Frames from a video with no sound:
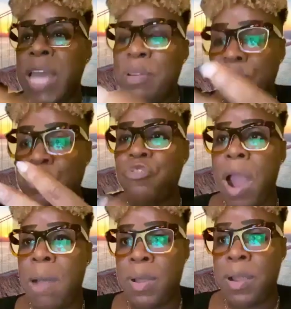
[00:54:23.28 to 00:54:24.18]
type of
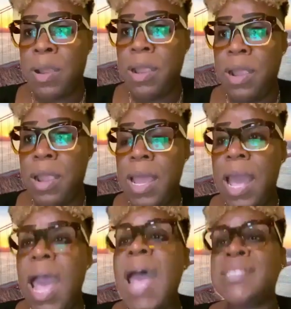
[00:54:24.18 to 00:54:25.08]
trauma
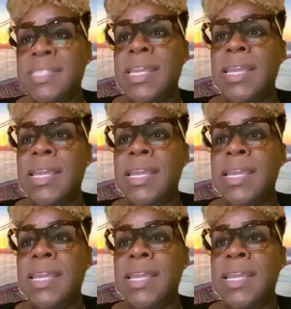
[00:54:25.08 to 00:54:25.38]
as